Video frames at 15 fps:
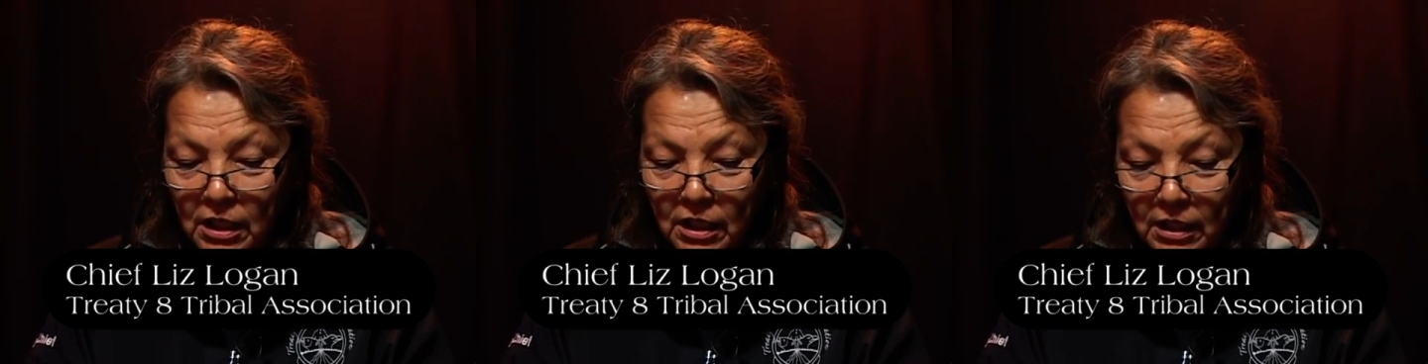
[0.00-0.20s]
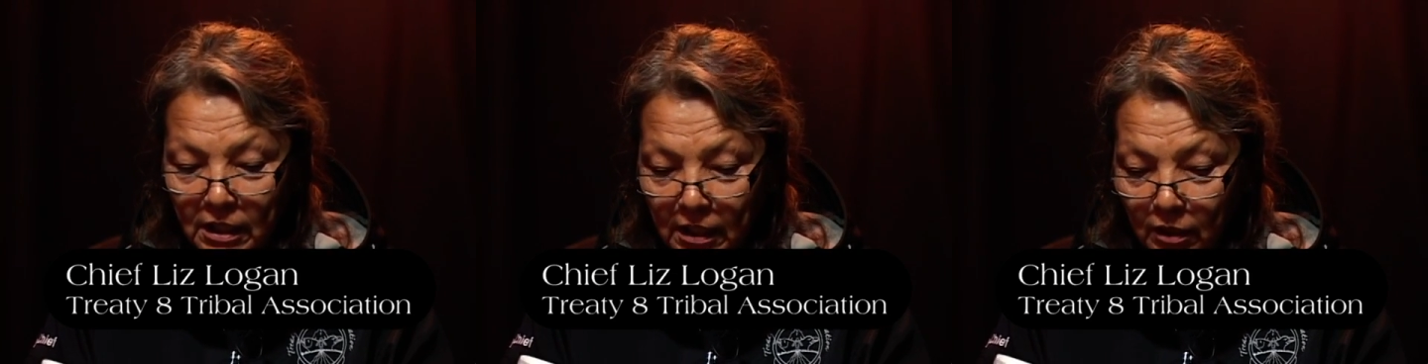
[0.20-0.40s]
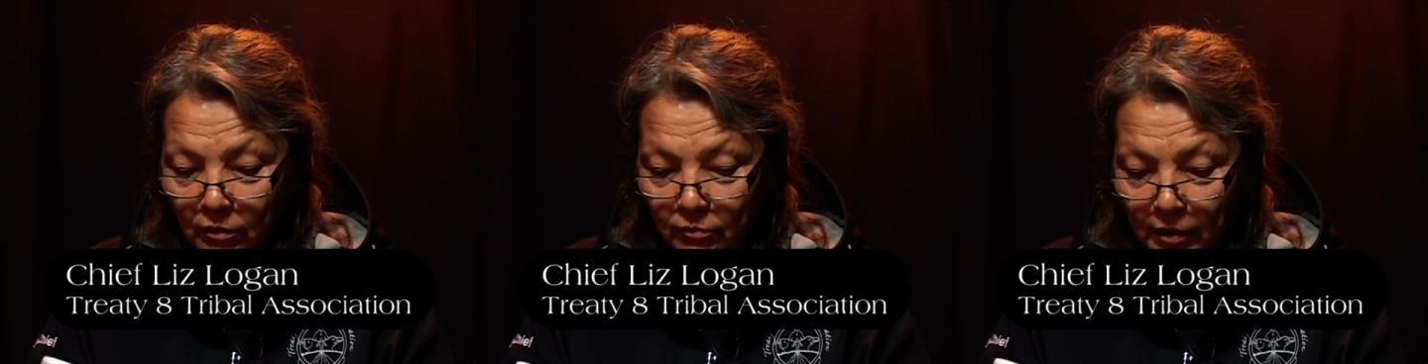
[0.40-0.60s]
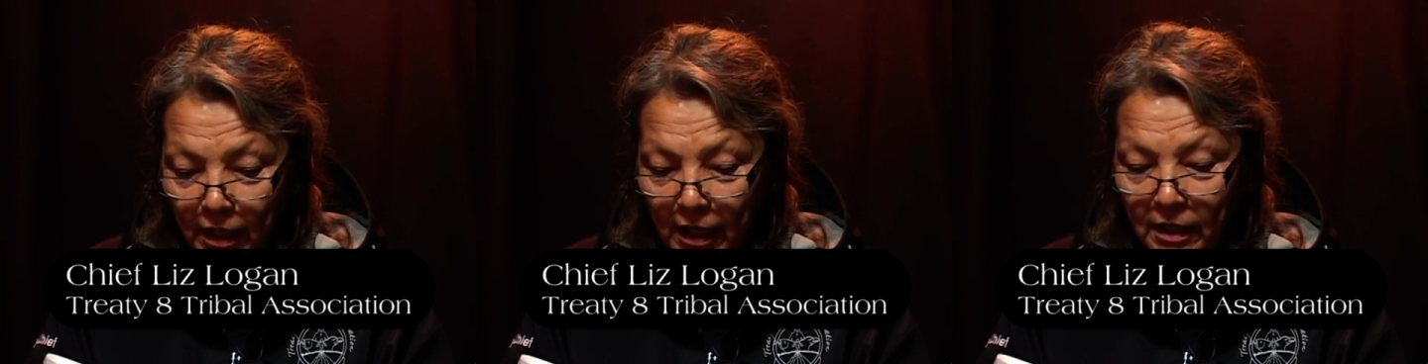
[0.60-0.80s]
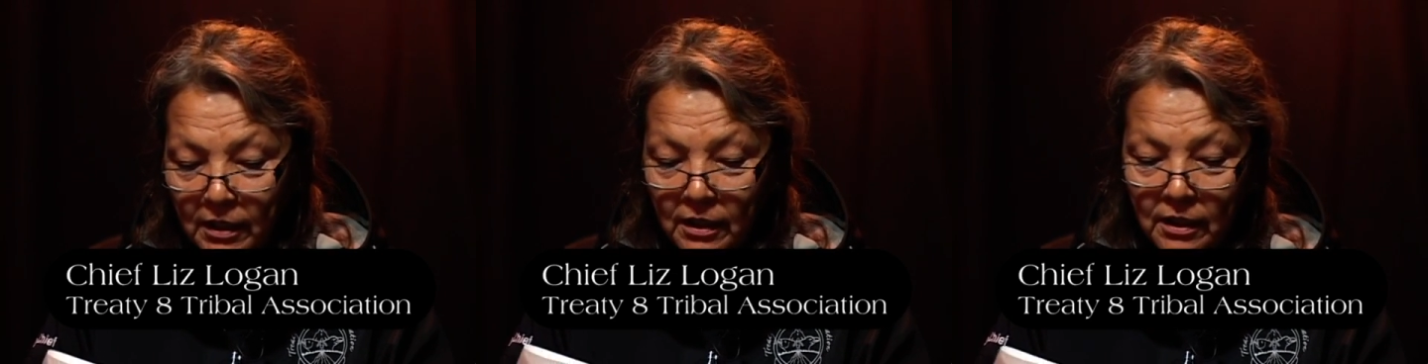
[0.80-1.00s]
Little
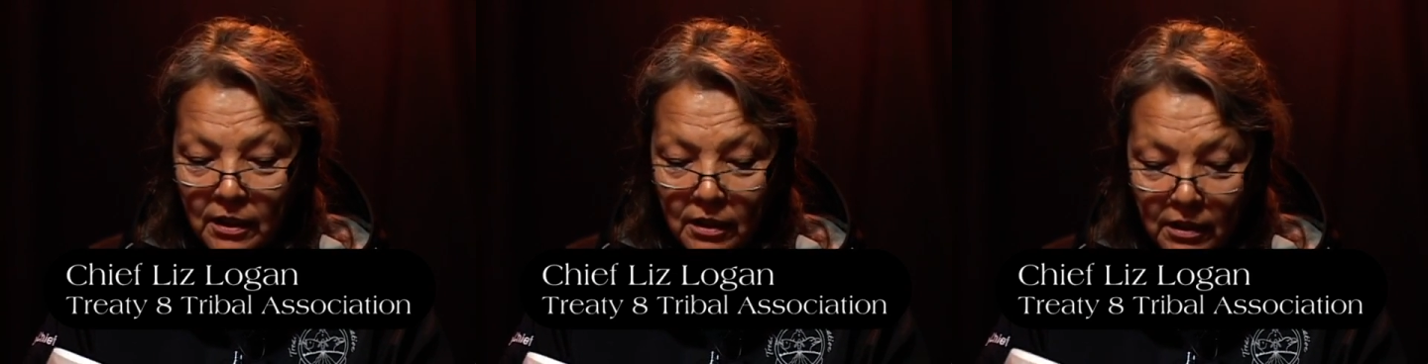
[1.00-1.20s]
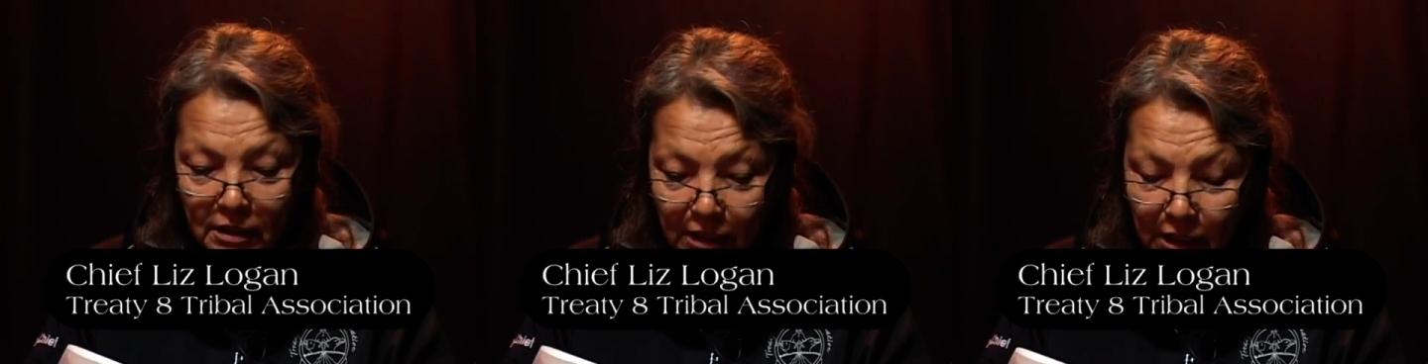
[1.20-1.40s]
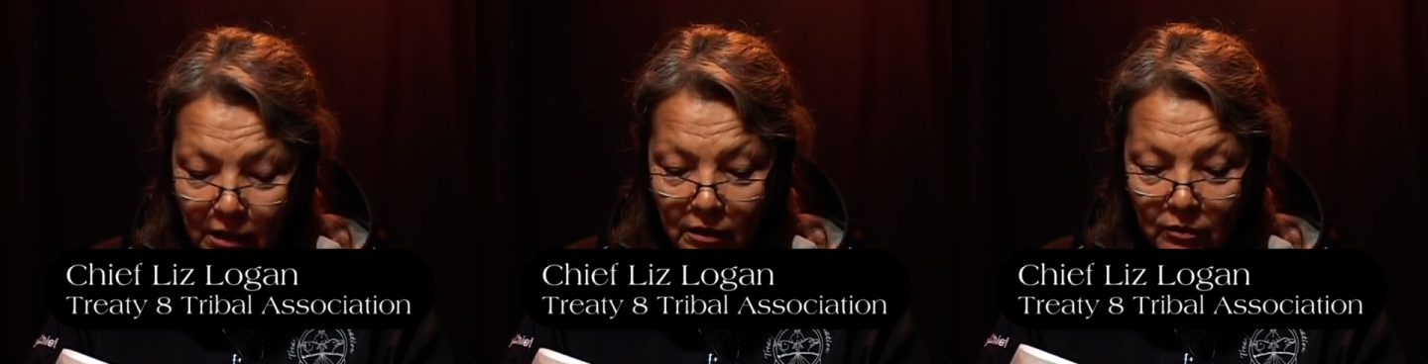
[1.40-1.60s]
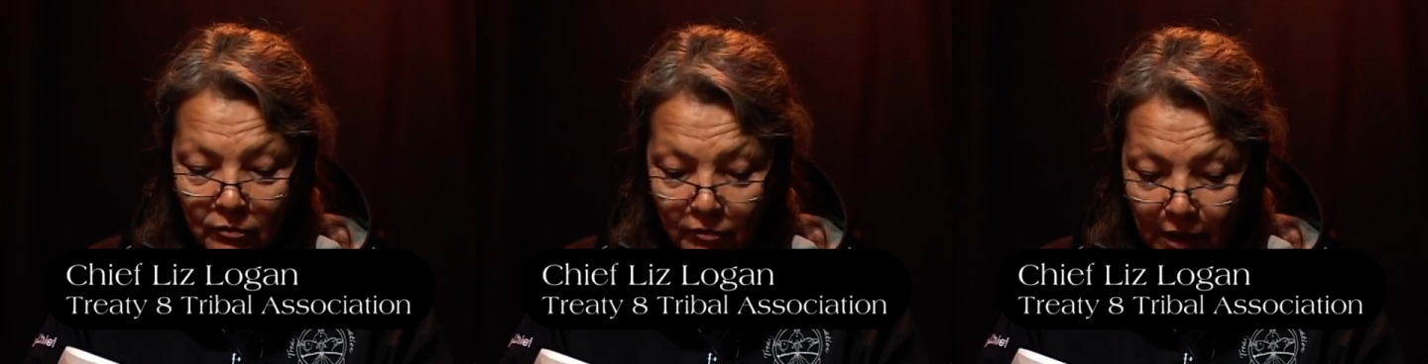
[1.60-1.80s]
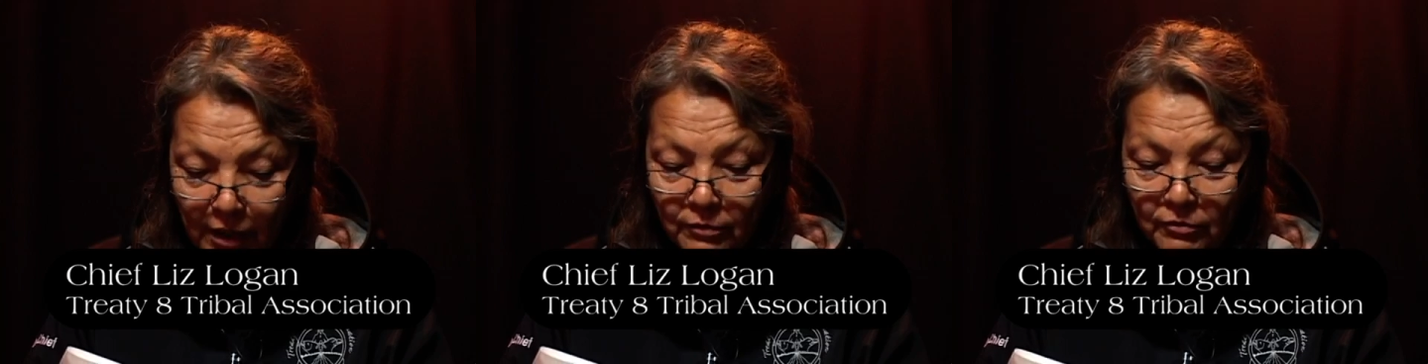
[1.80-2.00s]
Red
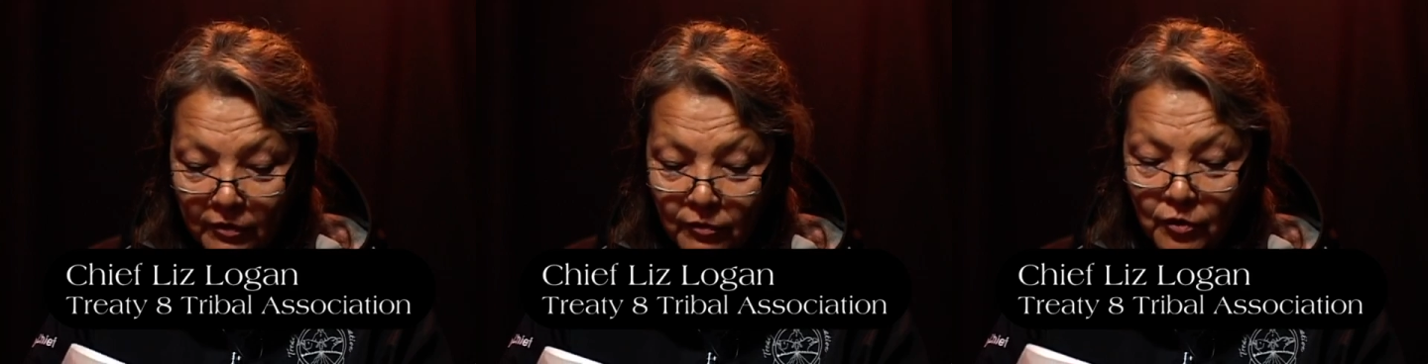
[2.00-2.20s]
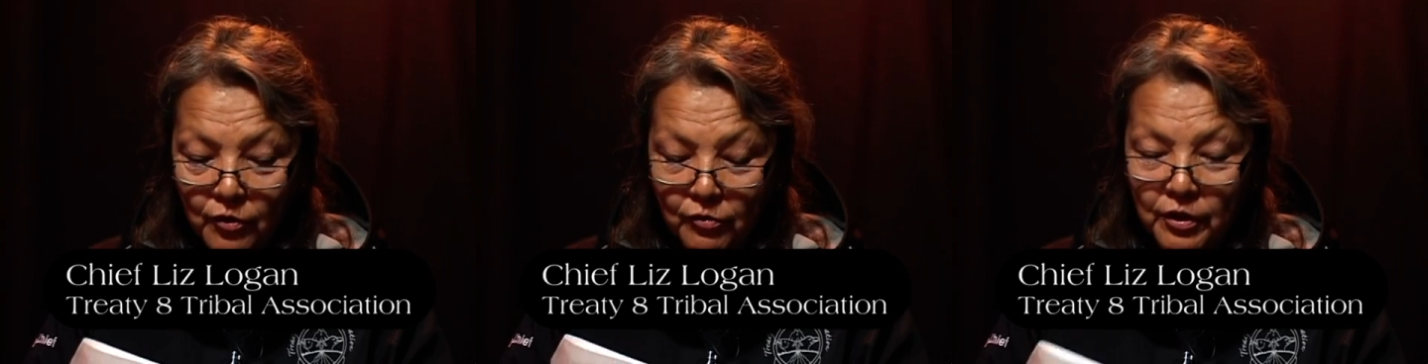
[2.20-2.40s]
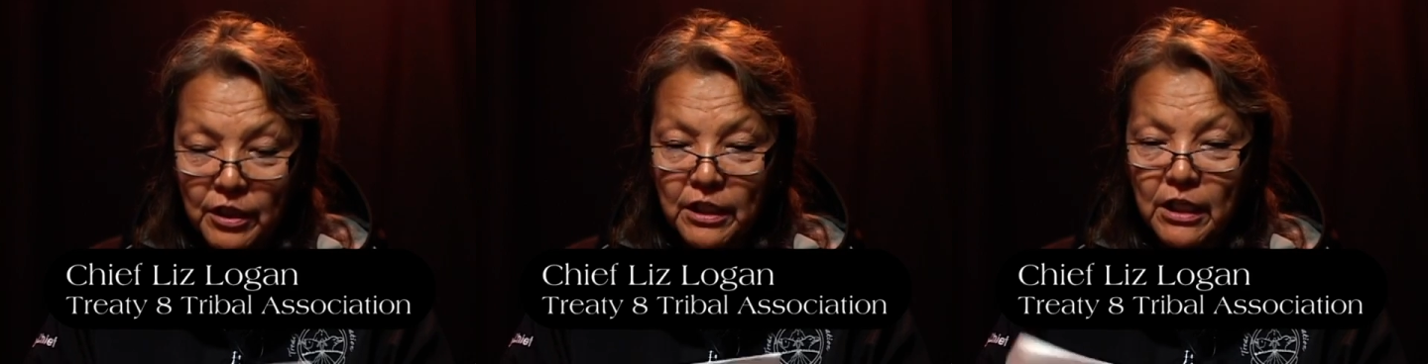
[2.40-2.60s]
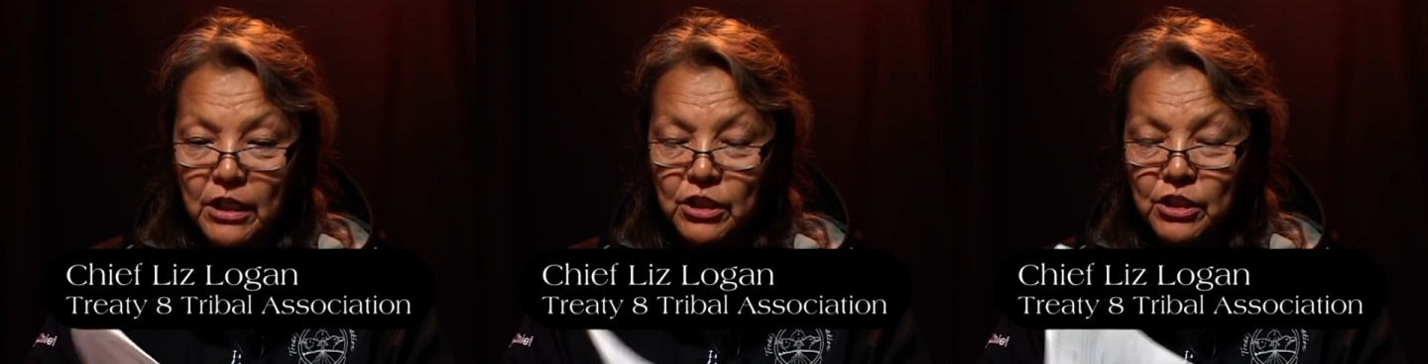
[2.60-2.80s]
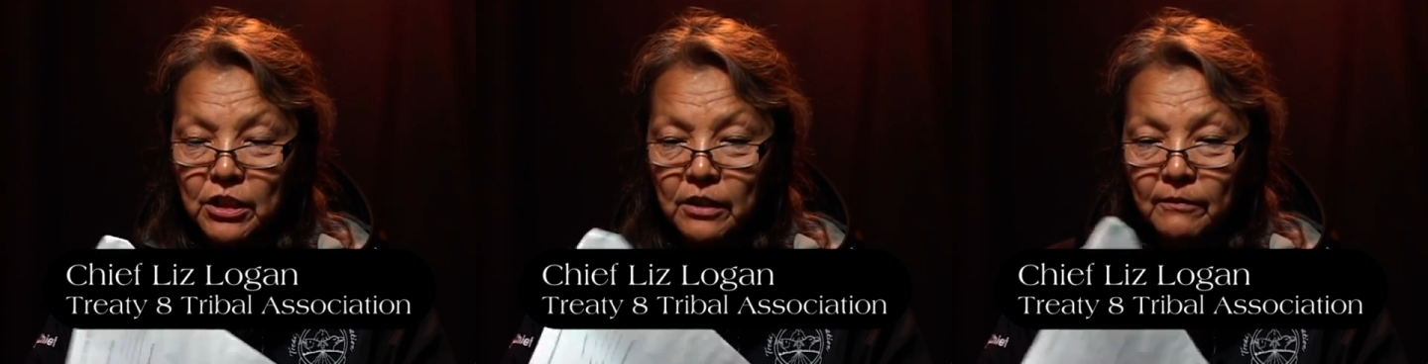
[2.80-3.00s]
River Cree
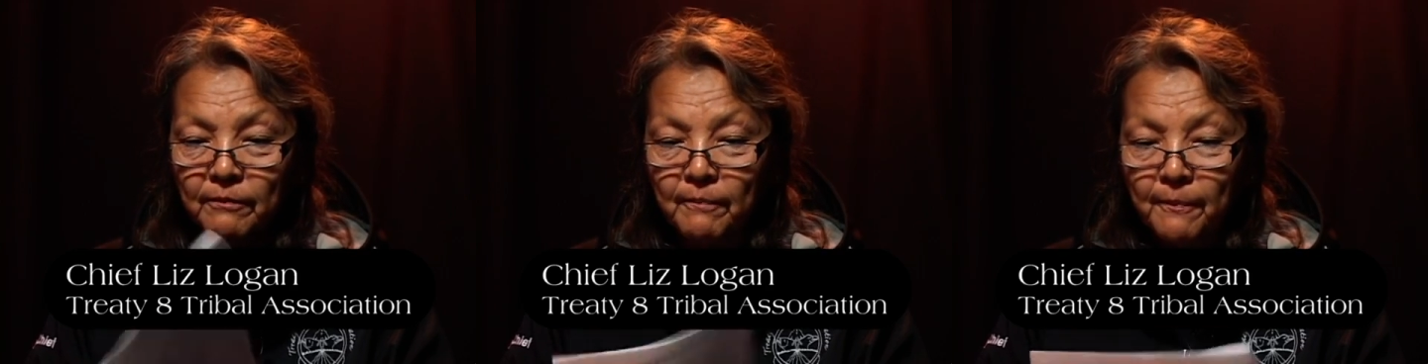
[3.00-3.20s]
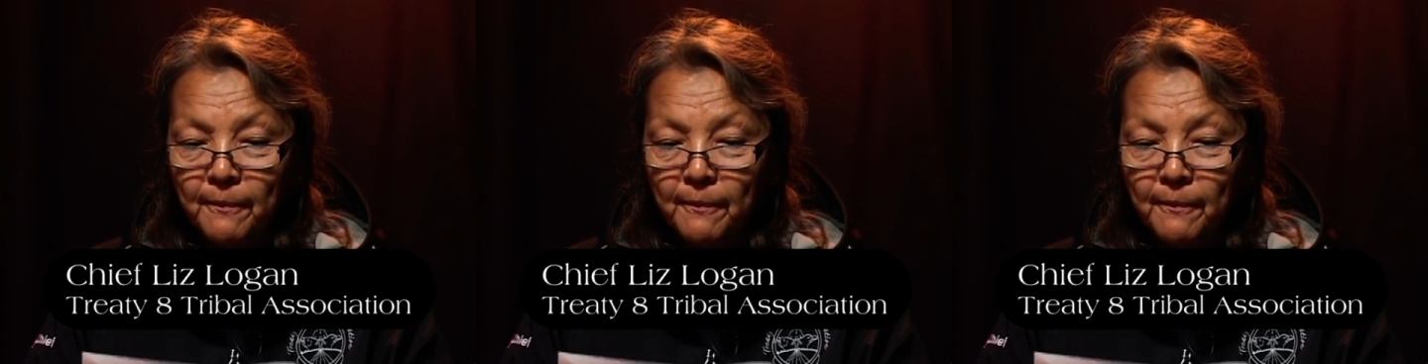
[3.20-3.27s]
Nation,